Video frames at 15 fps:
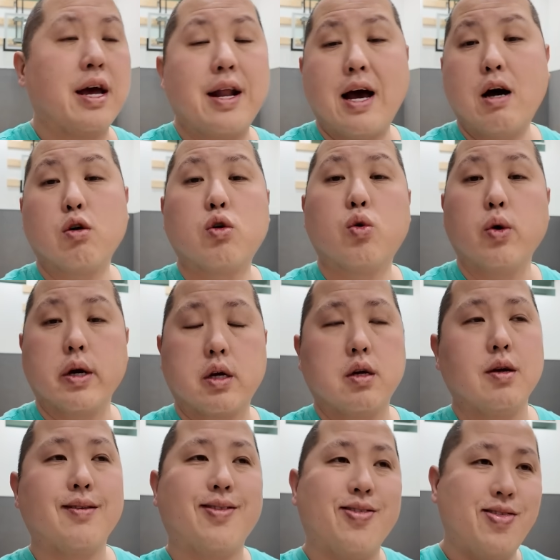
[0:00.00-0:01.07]
and how quick?
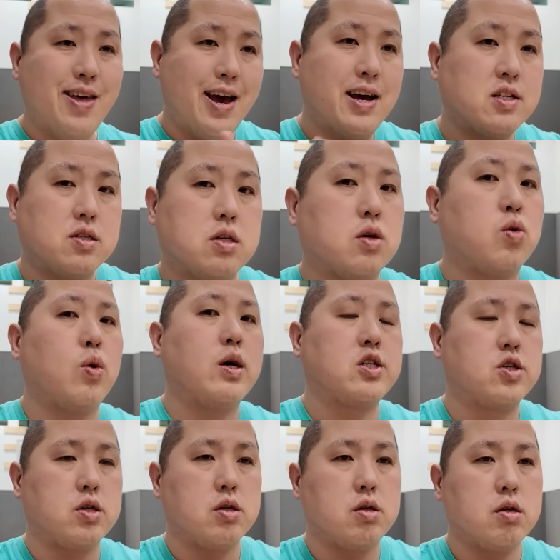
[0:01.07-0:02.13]
That's the
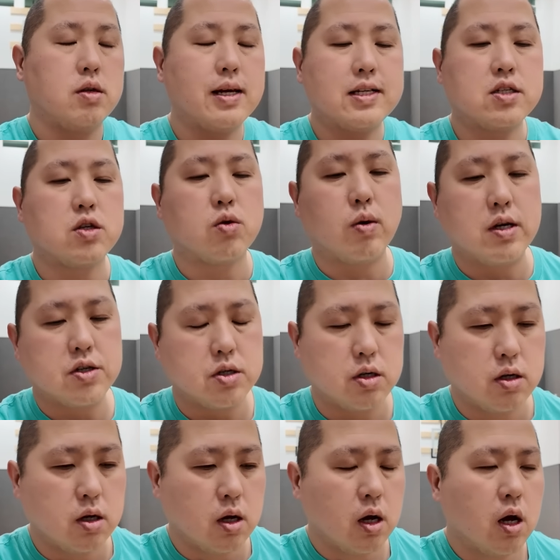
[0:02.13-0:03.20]
question. That's the question.
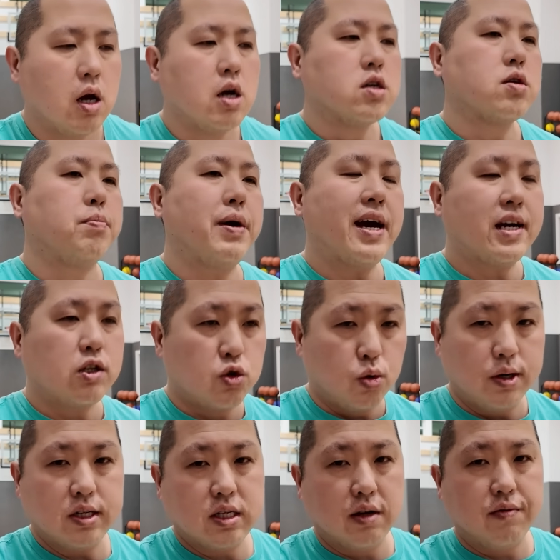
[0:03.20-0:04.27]
So back in
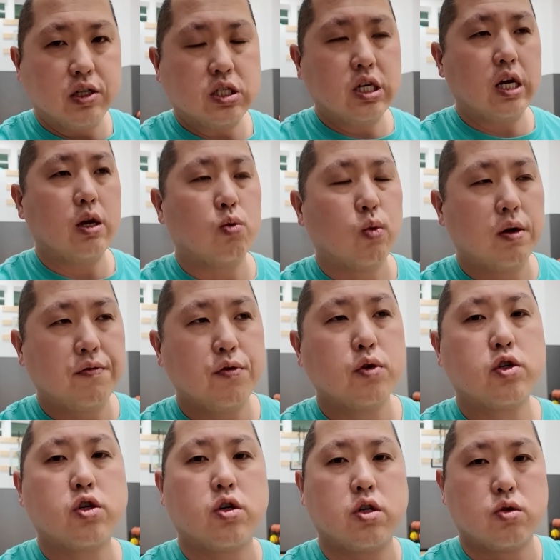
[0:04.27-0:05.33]
2017, when
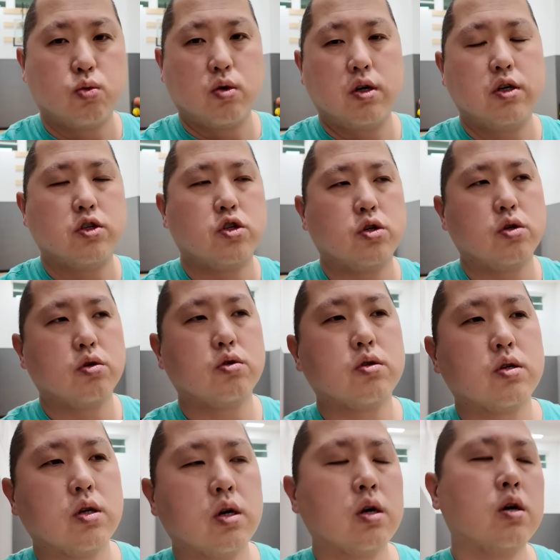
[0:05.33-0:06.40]
futures were
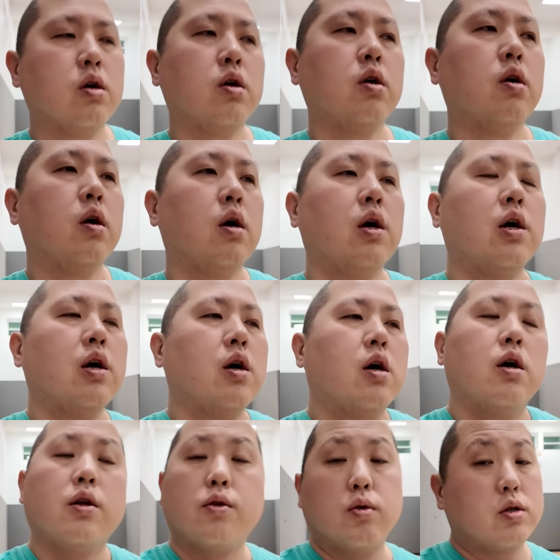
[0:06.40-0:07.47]
introduced,
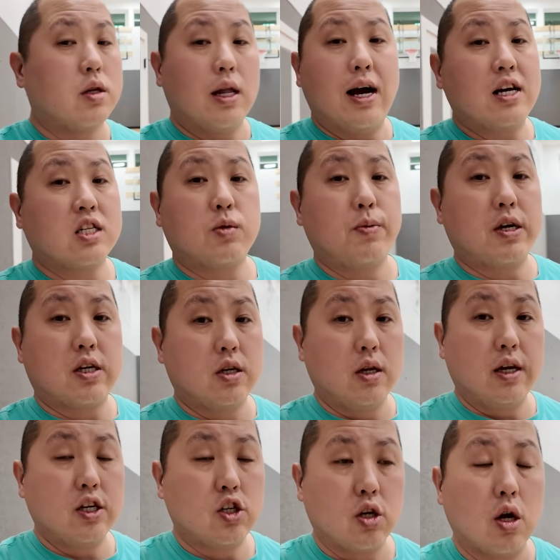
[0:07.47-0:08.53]
there was a lot of
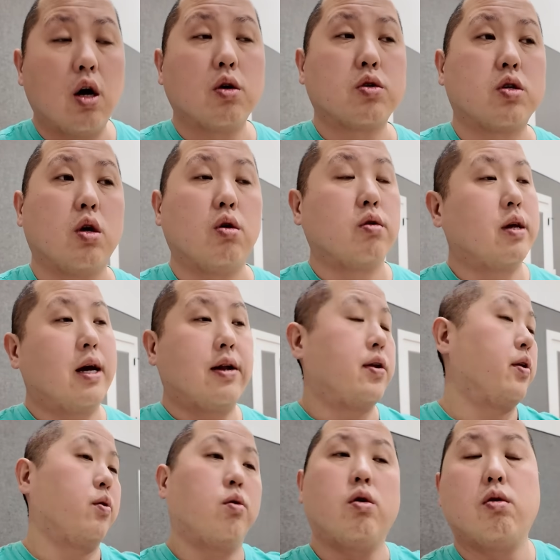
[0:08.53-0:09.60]
speculation also
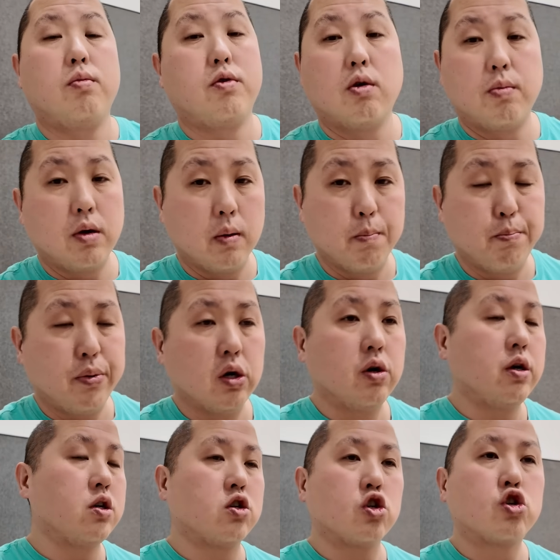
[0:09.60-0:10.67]
that, oh, there'll be
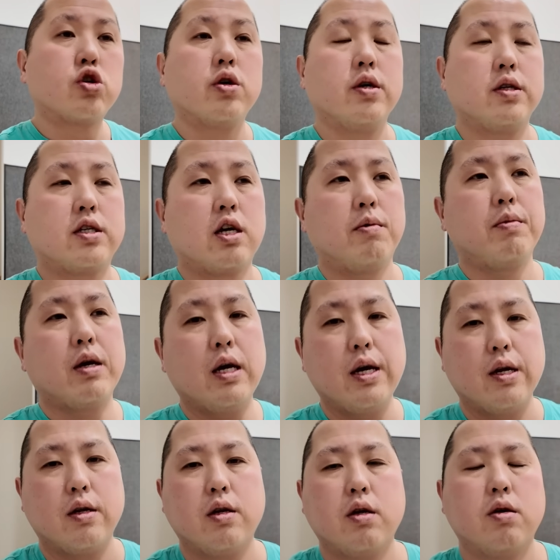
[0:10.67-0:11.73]
billions or trillions coming
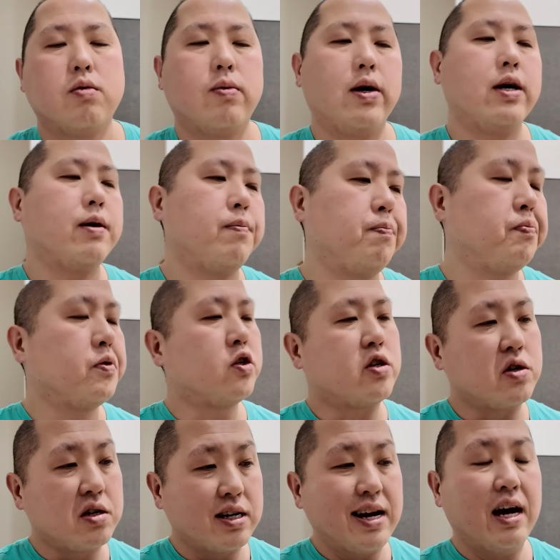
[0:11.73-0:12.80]
in, right? It
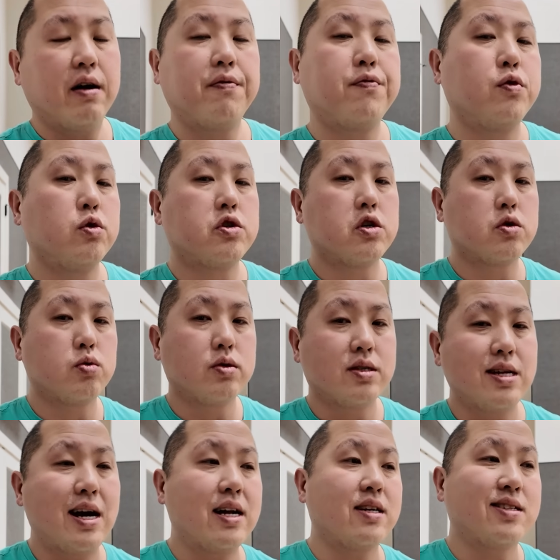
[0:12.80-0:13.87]
turned out futures was
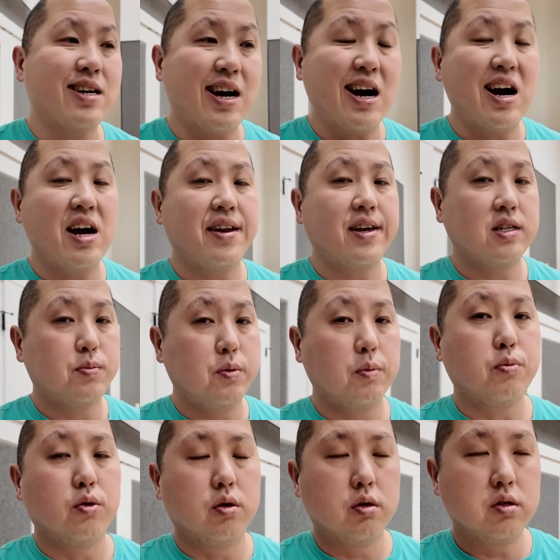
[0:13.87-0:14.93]
not as hot as
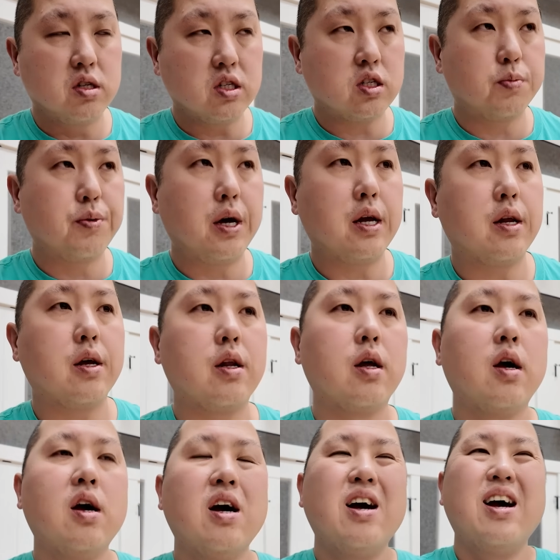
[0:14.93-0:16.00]
people anticipated
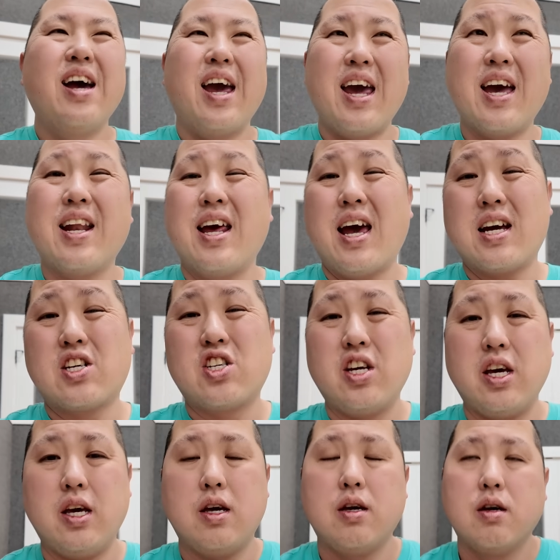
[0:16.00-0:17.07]
and
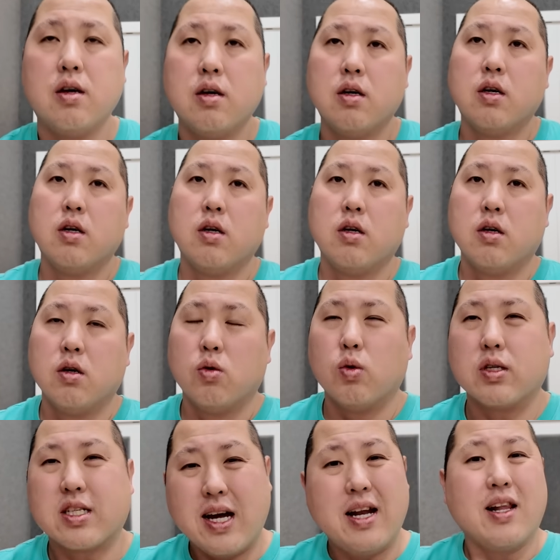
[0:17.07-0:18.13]
actually
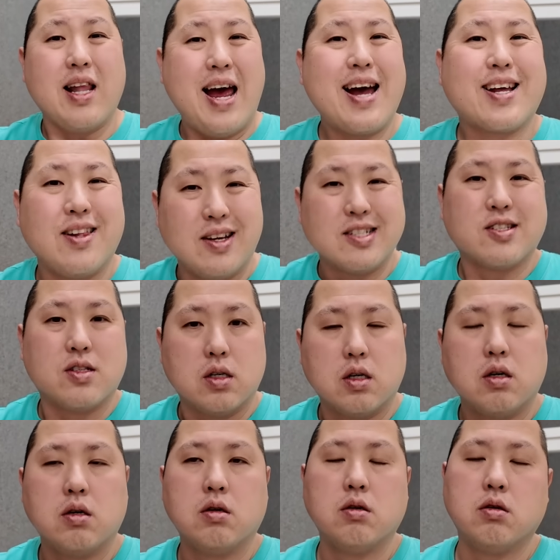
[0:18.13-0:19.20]
was kind of lackluster
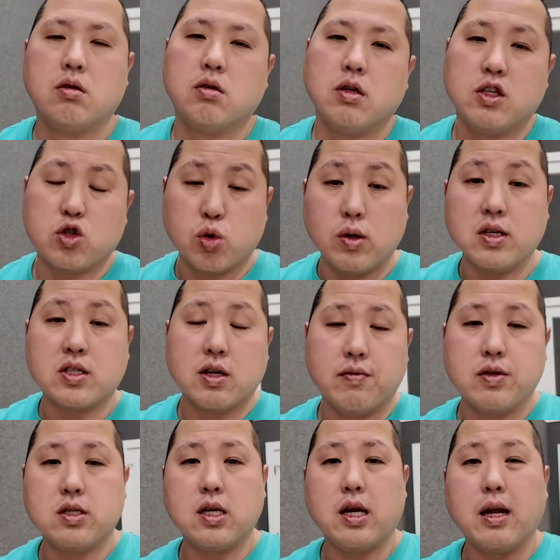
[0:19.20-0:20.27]
in
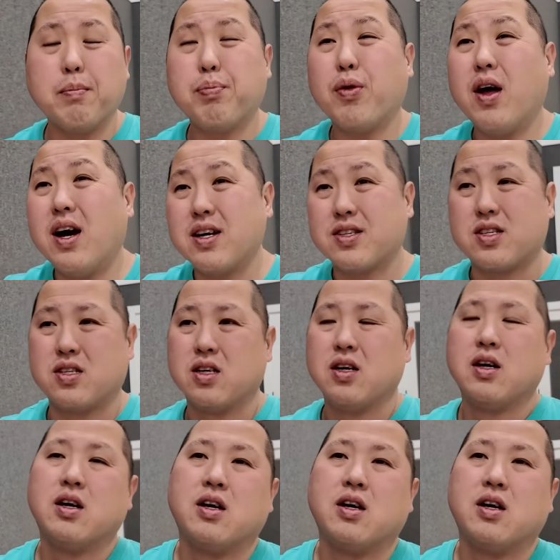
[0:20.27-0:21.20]
2017. And plus,